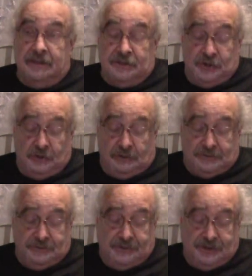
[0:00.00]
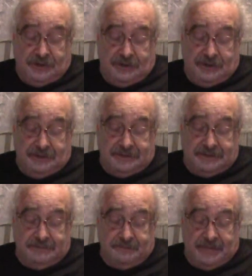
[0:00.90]
She also
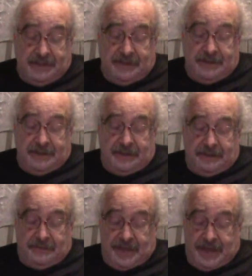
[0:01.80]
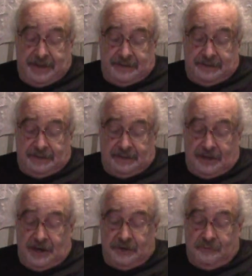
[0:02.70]
denies that
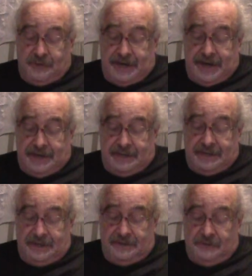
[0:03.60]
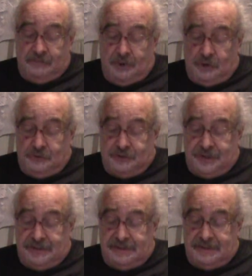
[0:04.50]
I created the
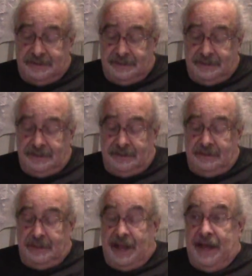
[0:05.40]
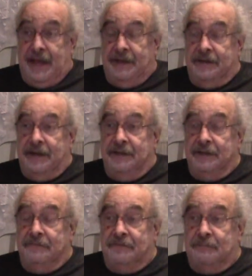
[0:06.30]
motions and any
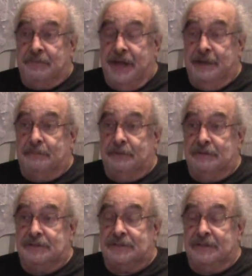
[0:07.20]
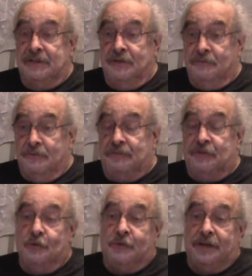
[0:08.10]
of the papers
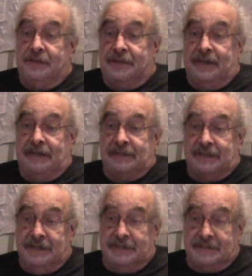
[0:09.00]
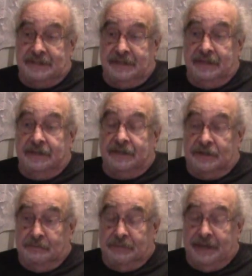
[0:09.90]
refuting things in this
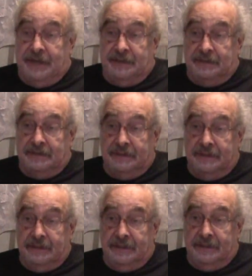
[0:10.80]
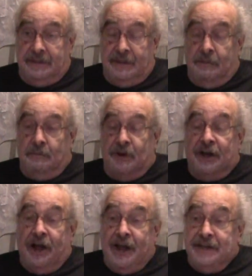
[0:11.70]
complaint. But
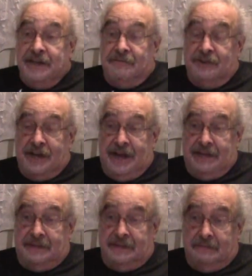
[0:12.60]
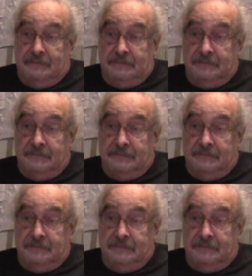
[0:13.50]
I never got them.